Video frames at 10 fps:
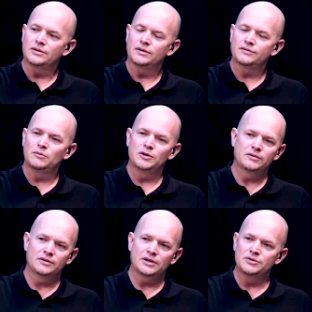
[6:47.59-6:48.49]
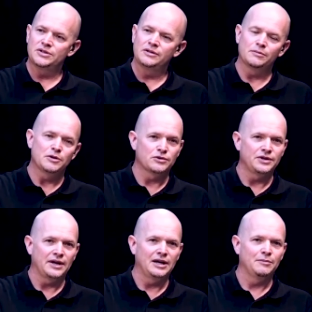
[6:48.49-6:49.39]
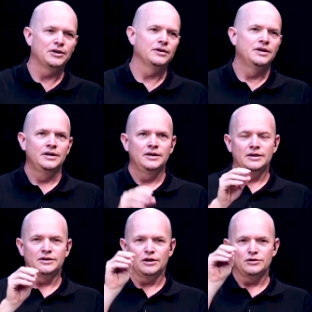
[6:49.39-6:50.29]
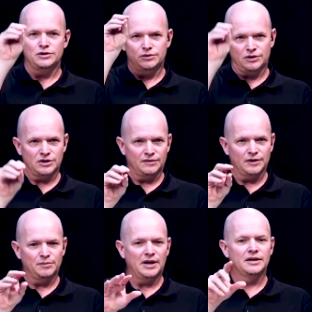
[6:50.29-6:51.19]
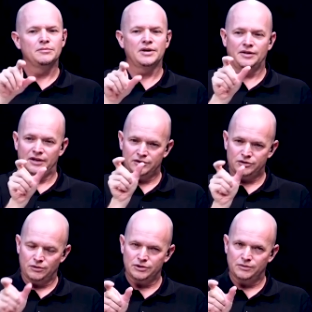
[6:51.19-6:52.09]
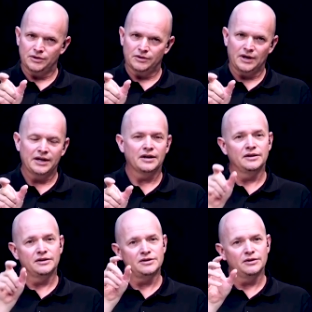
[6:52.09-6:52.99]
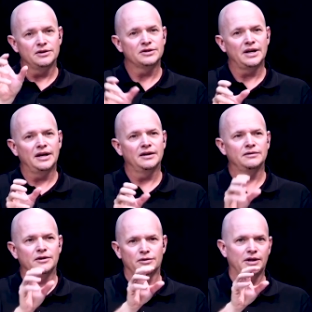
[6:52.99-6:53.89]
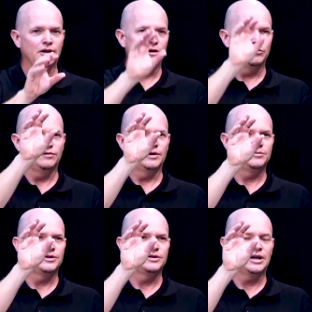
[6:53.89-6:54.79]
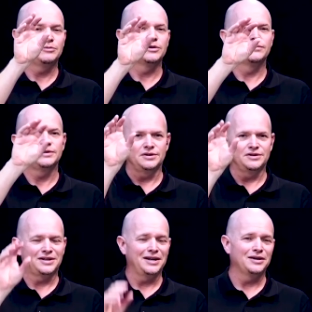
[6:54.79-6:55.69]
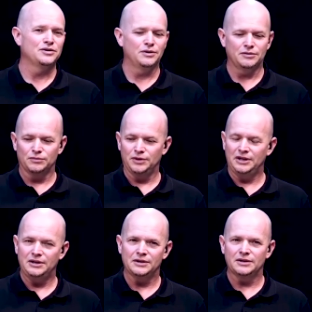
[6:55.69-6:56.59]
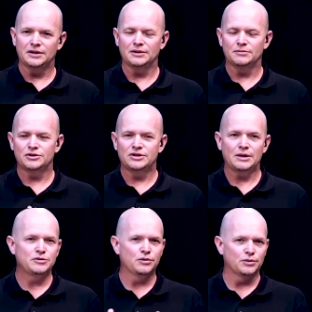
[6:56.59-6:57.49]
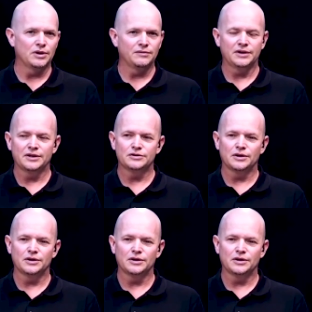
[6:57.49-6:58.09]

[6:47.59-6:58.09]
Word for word: So if someone comes in to measure a diameter, it tells you touch off on the bottom, and then it shows you another icon to tell you to scan, another icon to move up to the top surface and scan. So it really steps you through everything.